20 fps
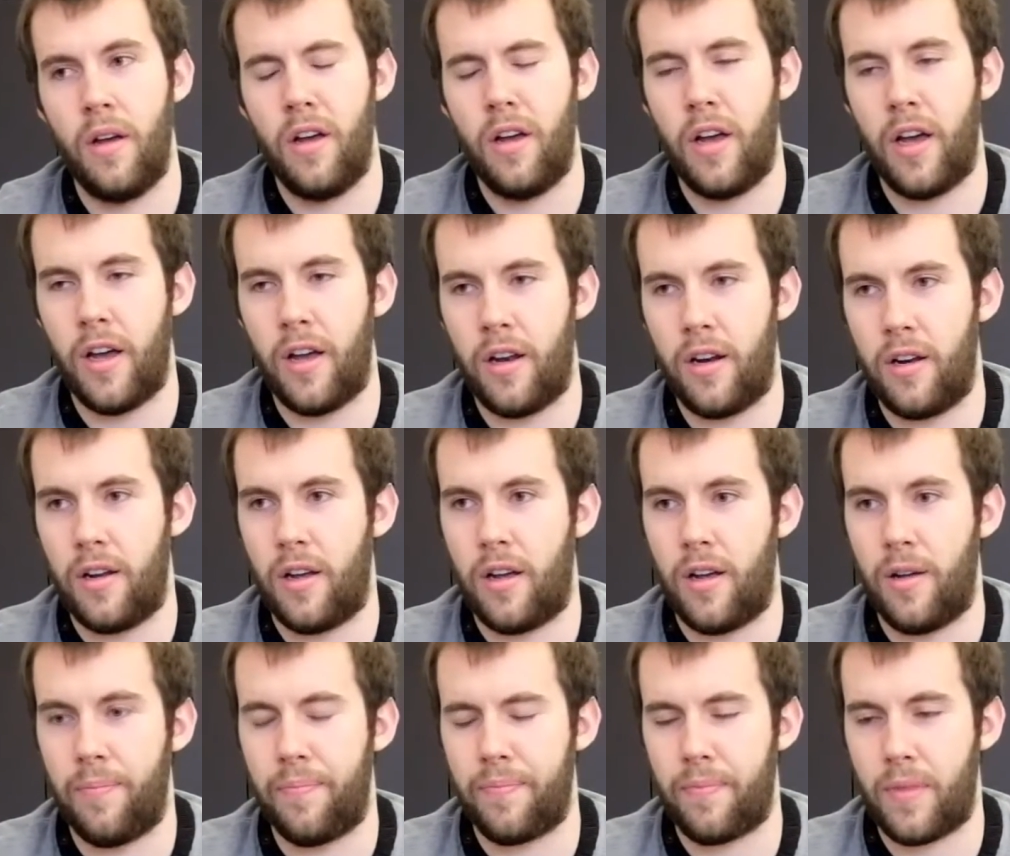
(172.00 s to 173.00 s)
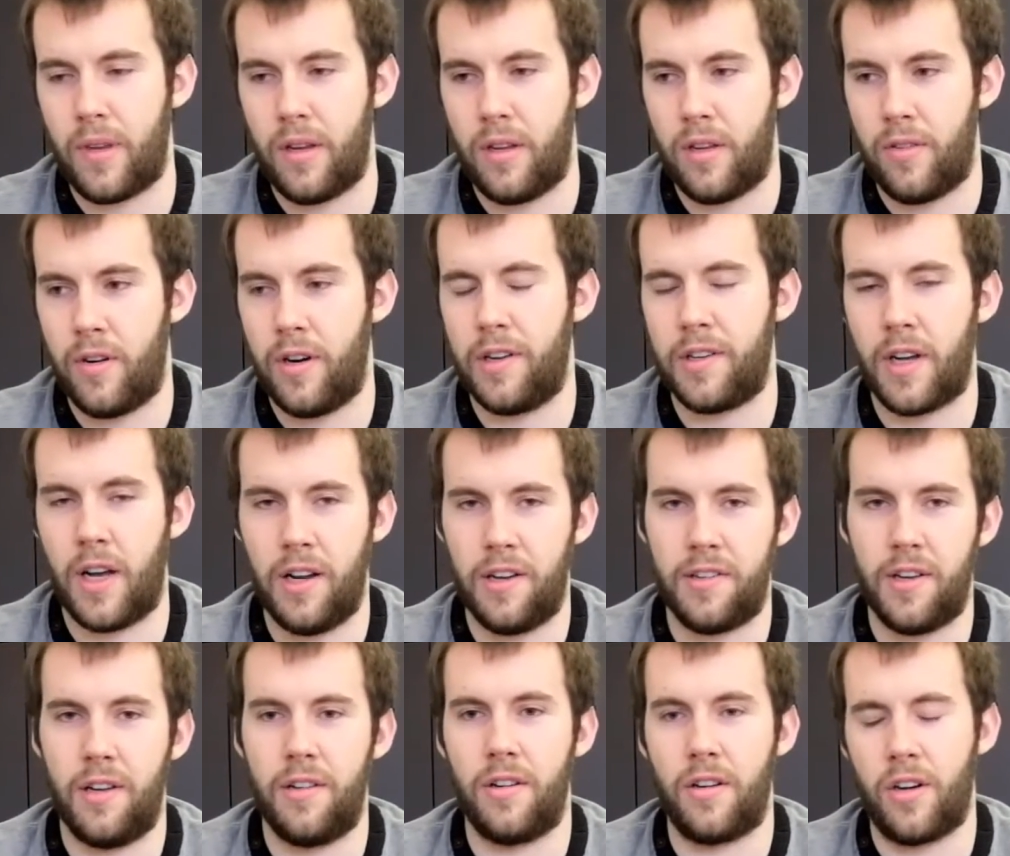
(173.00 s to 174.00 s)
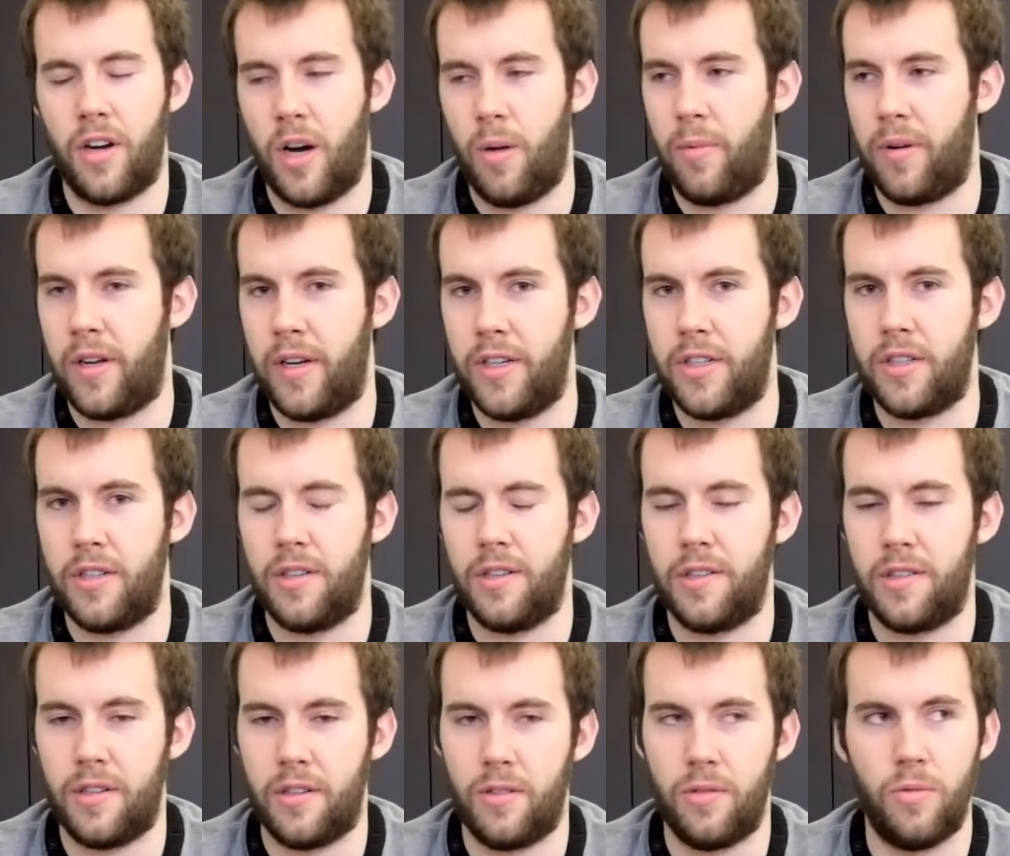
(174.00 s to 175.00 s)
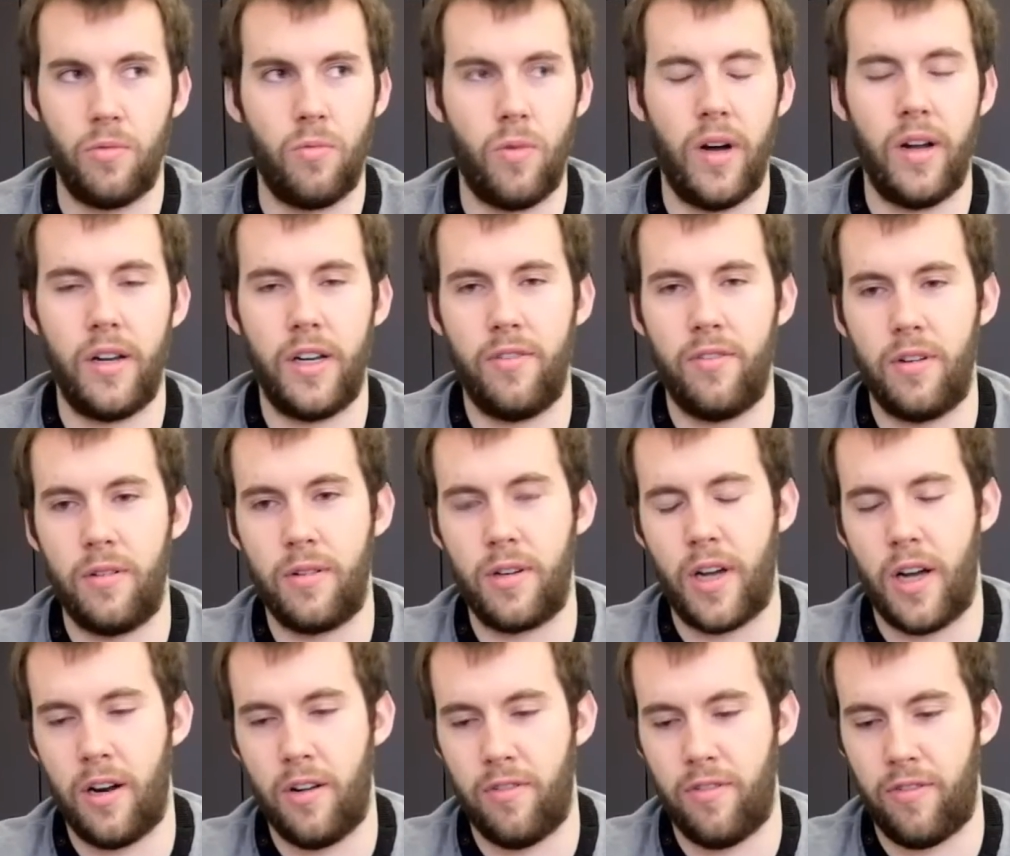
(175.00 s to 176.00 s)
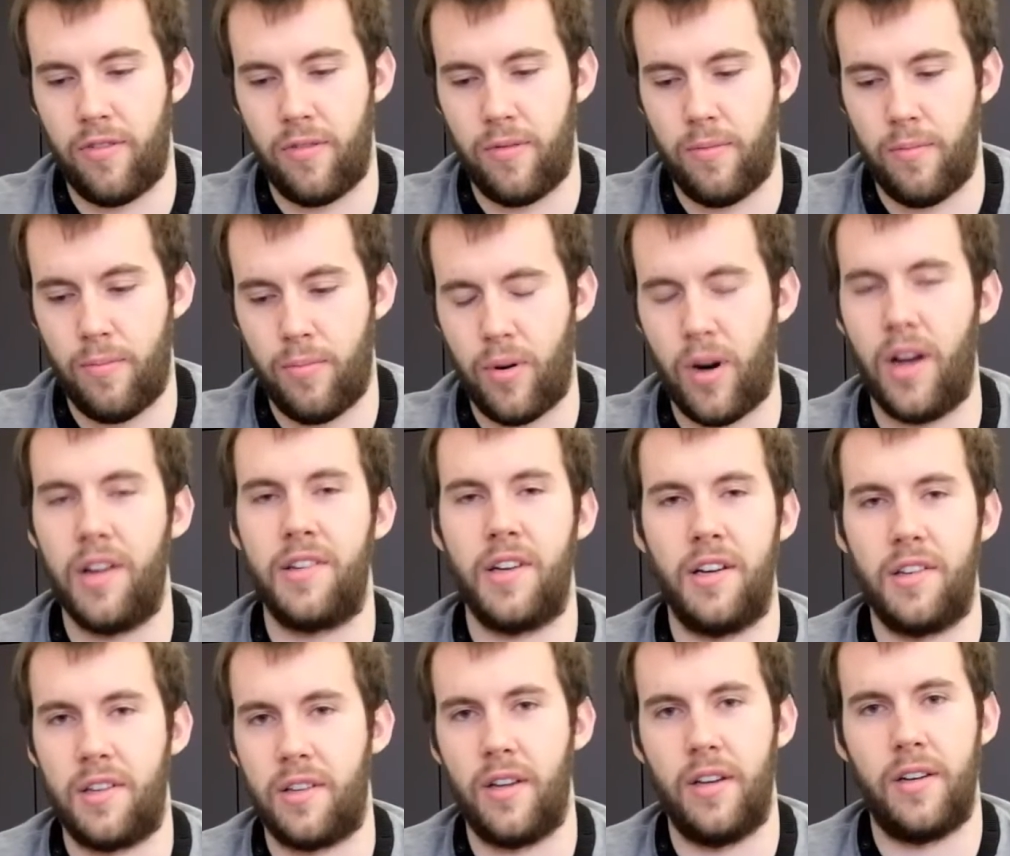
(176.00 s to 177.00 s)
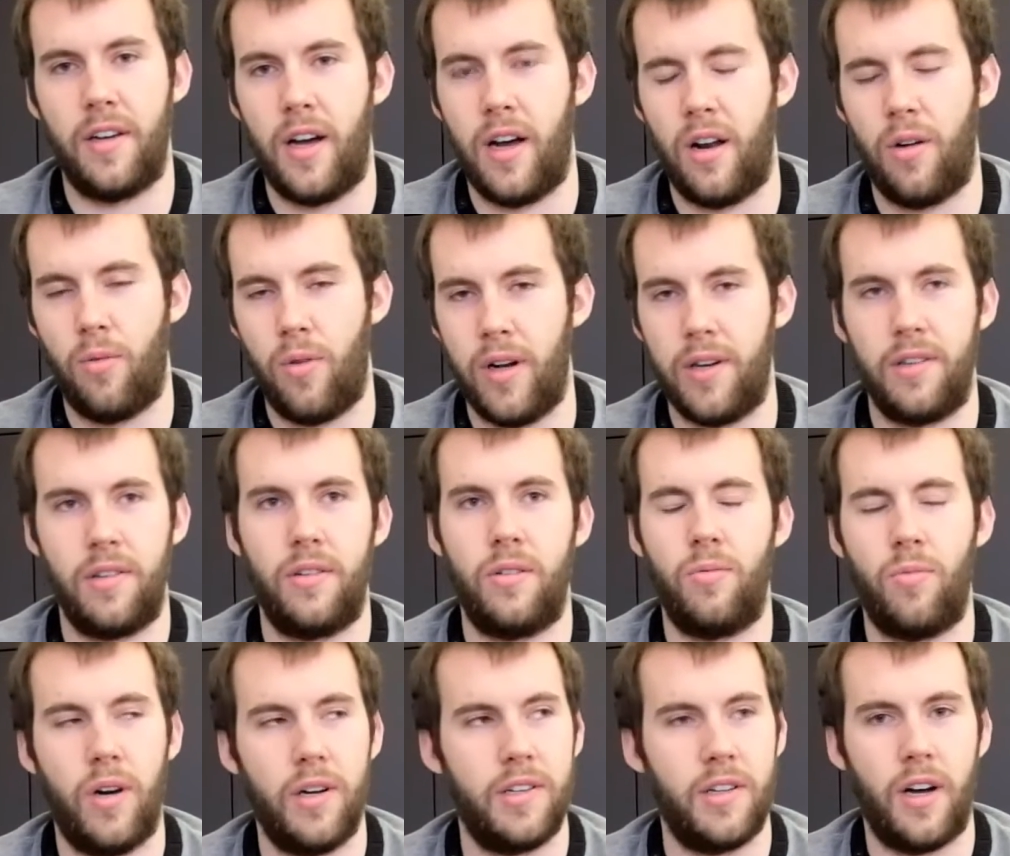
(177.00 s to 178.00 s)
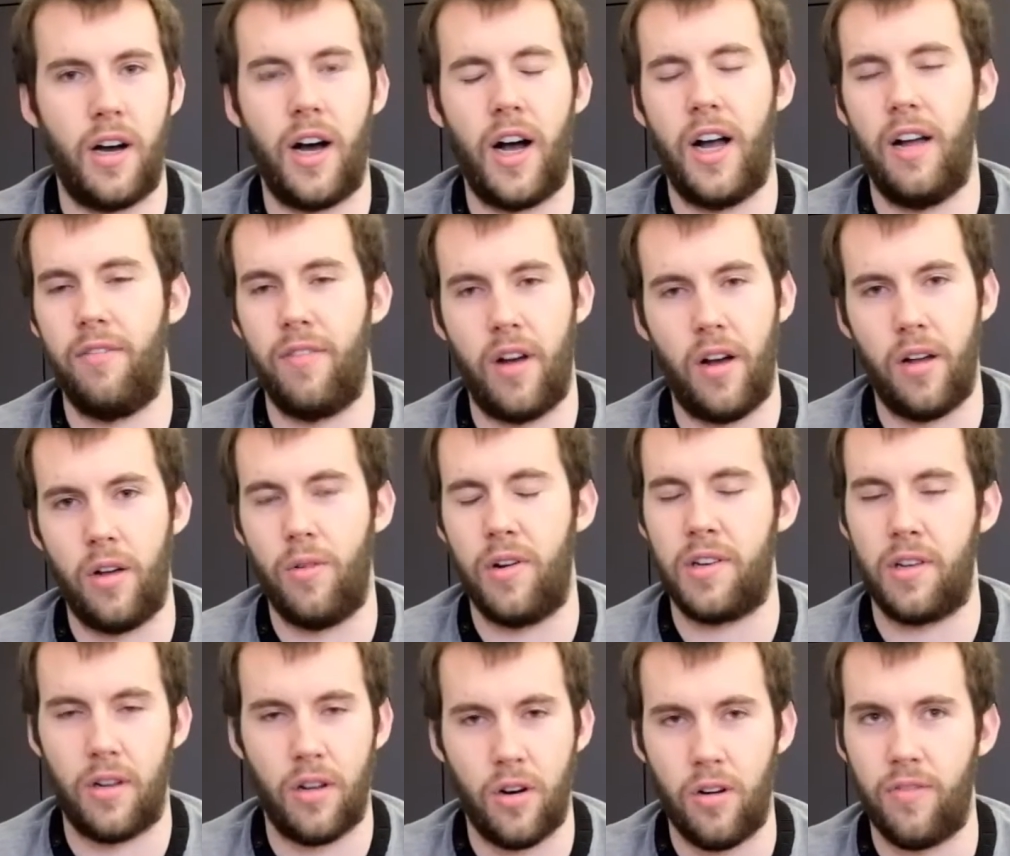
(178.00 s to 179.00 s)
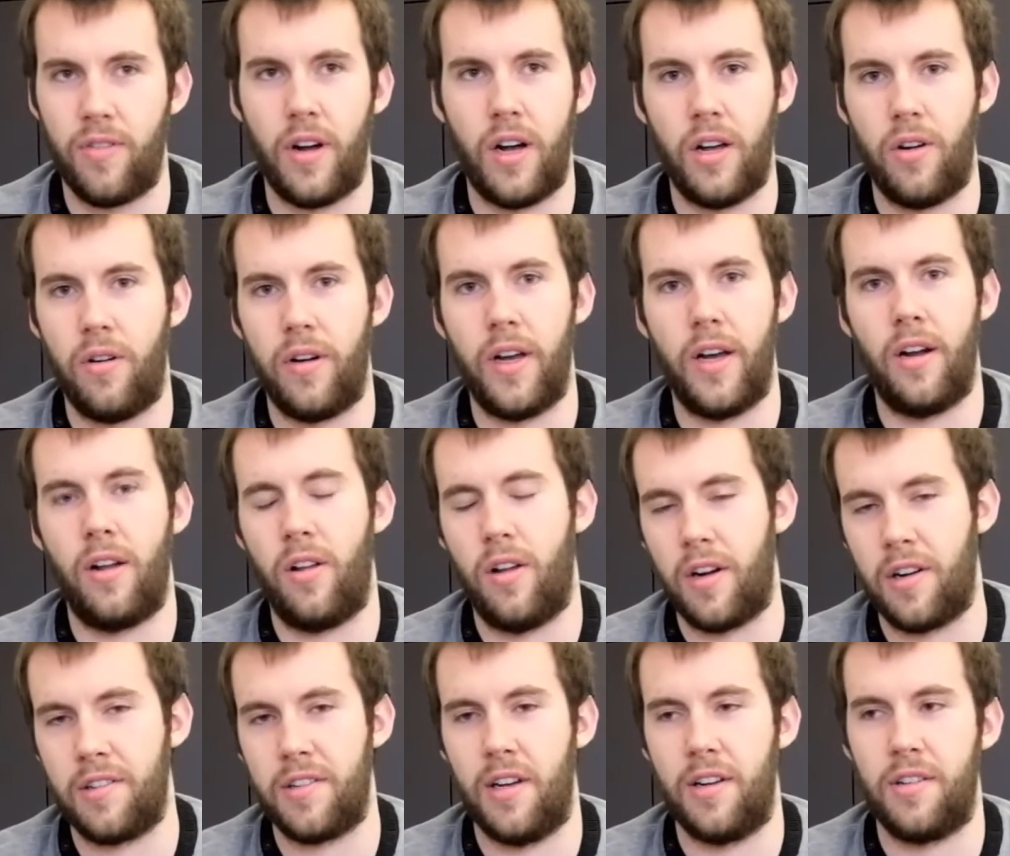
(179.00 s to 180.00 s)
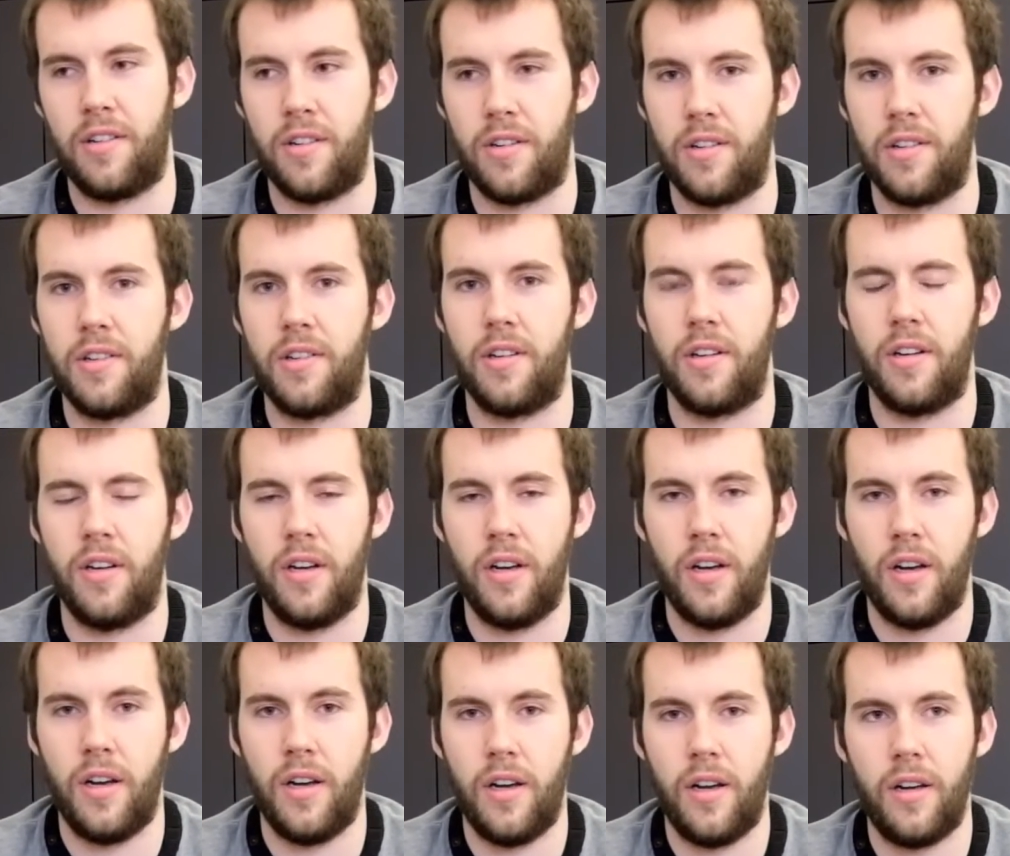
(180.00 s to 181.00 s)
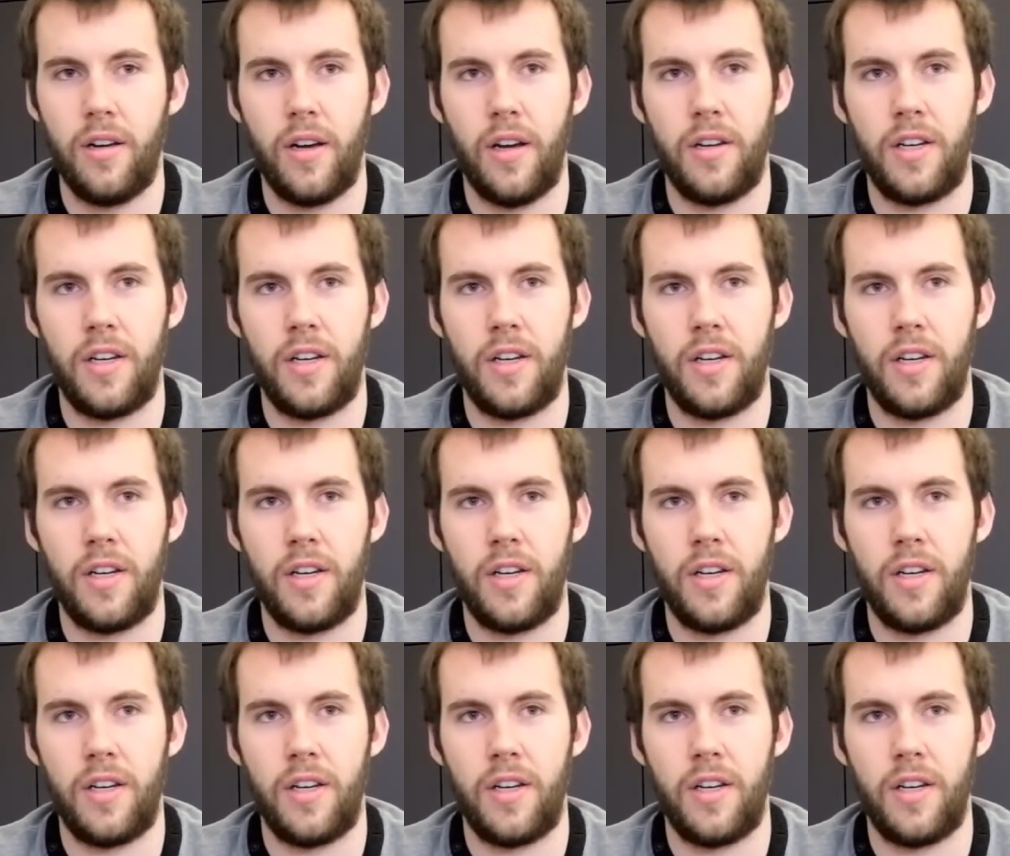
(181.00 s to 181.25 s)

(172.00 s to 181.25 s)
and the various kind of sensor combinations, and what even kind of processing the data, what's a high value, what's a low value on analog sensors, and